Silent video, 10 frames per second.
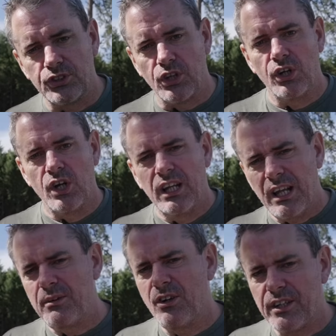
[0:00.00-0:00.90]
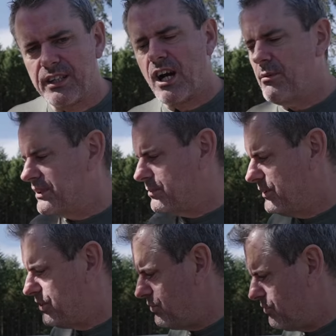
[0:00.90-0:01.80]
so let me know in the comments,
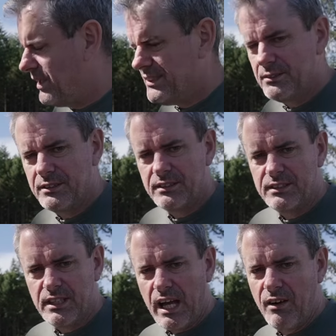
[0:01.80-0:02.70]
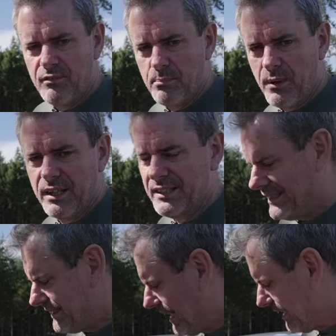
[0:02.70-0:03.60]
would you want to have a bonnet
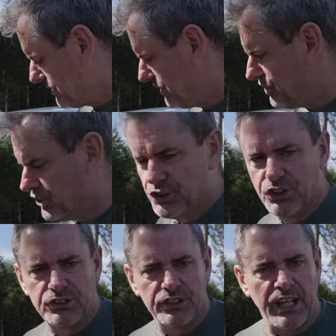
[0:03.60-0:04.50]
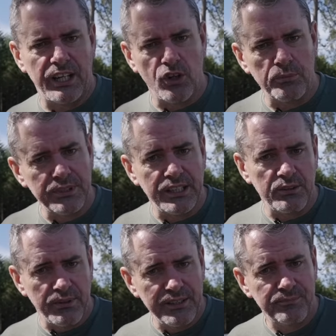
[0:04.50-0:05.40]
that's actually just shut and you can't open it
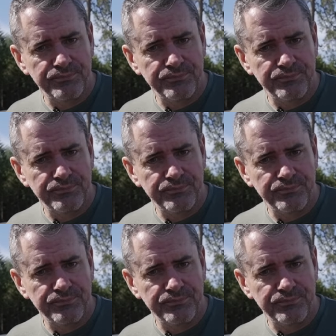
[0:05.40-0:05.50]
anyway?